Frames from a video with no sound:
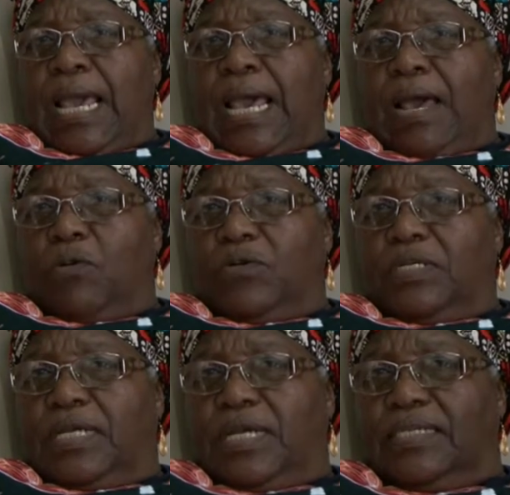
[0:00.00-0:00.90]
I
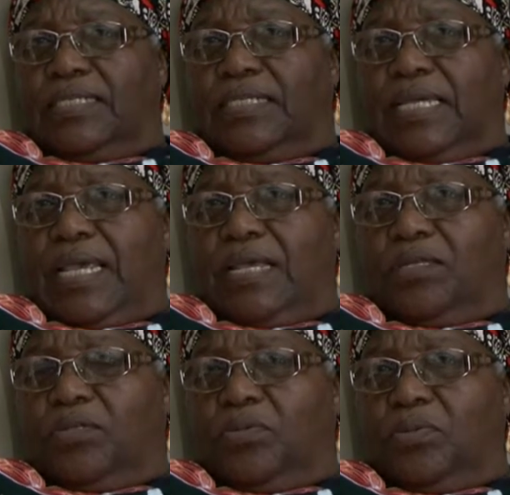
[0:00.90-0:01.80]
would say
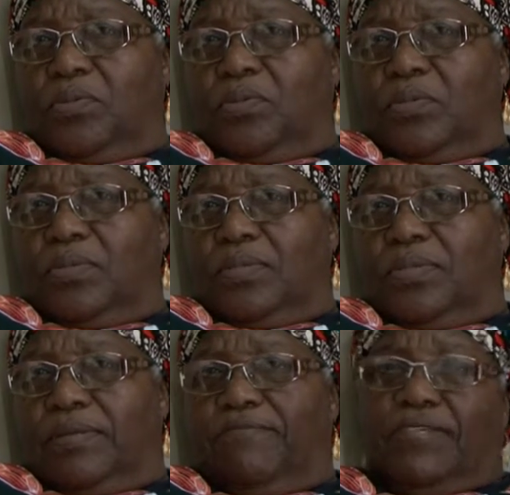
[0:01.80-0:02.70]
to
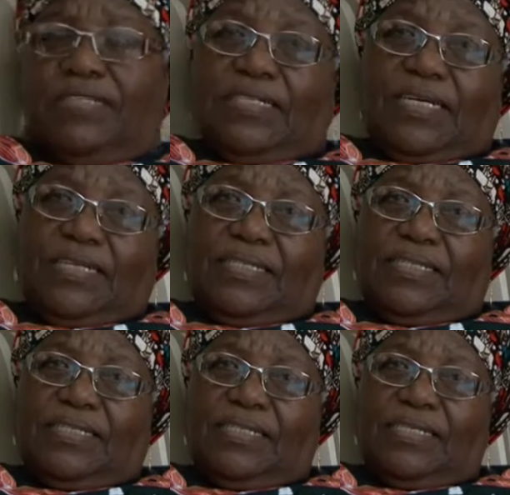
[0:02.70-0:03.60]
the
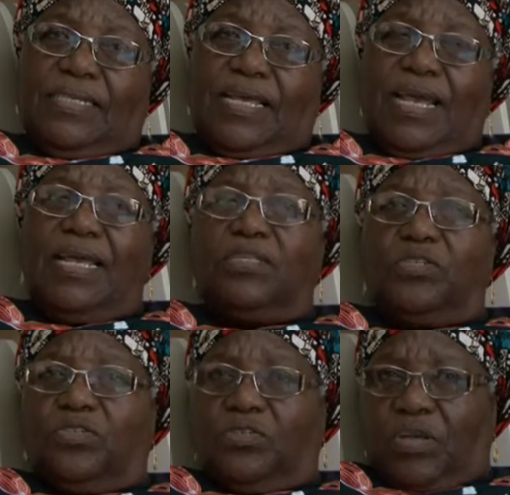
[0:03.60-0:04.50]
visitors and
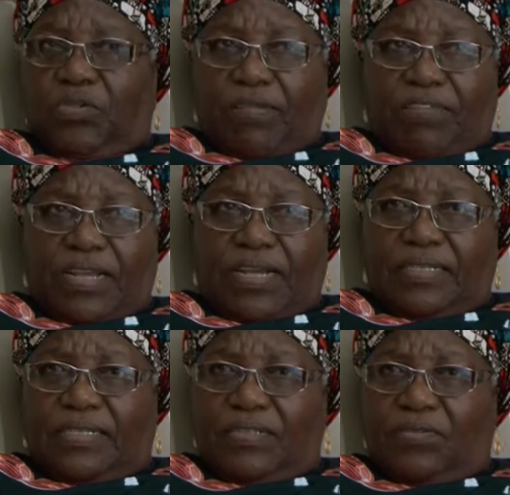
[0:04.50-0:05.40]
to South
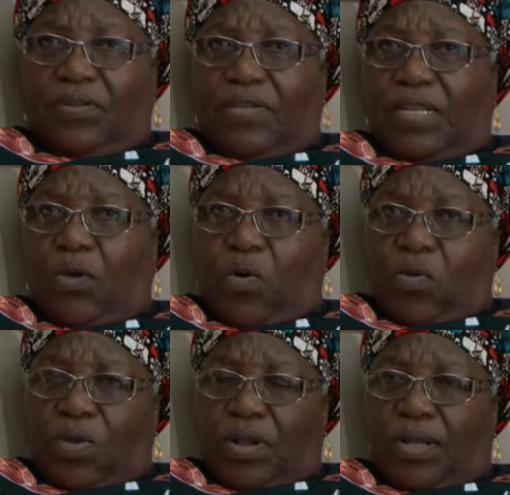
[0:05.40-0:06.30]
Africans on the
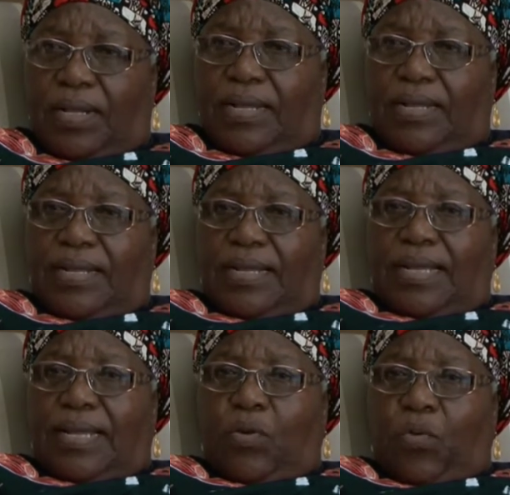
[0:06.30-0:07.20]
whole,
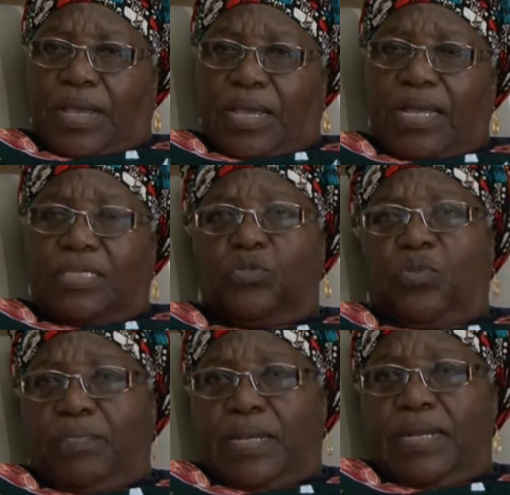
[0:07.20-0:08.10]
we as
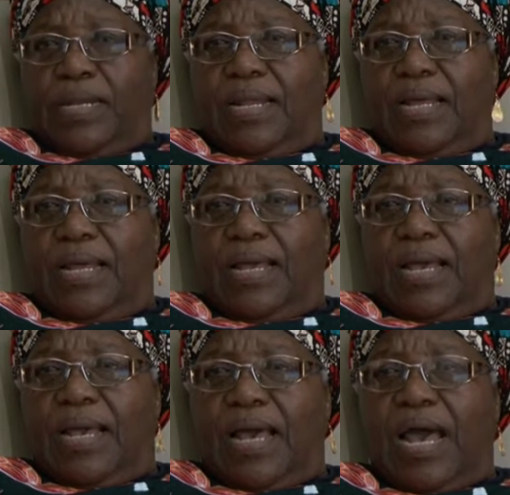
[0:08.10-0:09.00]
women
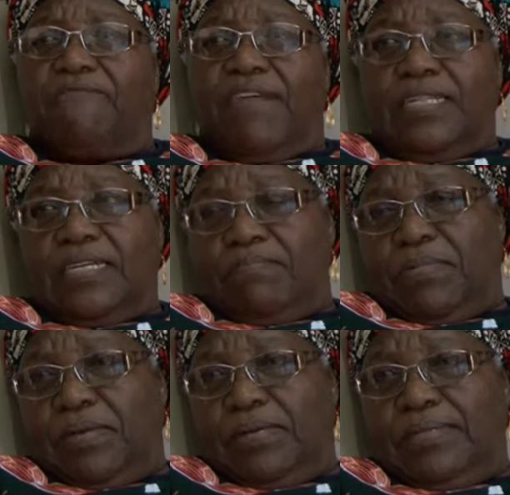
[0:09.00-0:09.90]
are
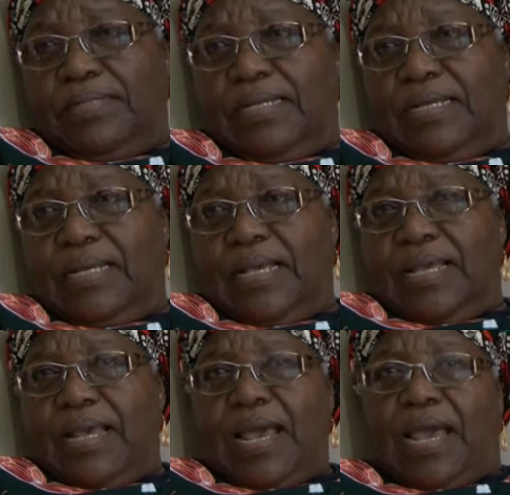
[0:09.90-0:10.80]
vulnerable.
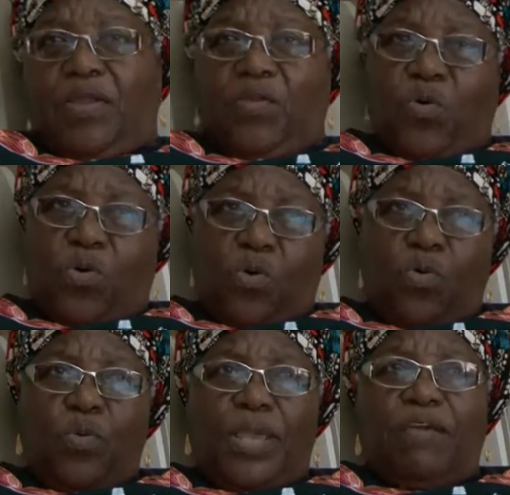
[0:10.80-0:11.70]
I know
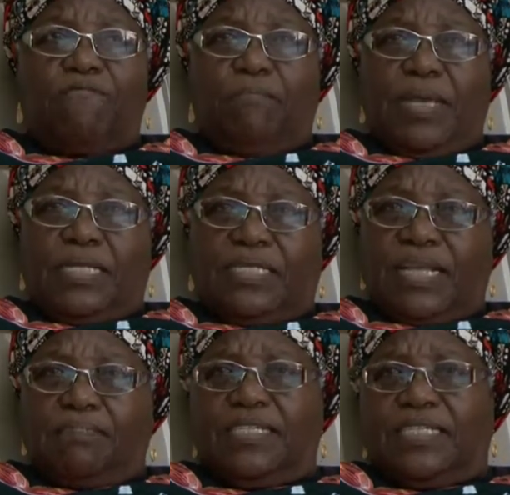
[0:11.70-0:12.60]
we have made
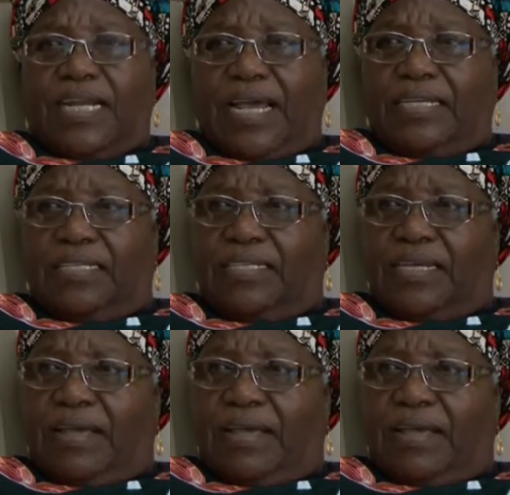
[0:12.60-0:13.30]
some strides,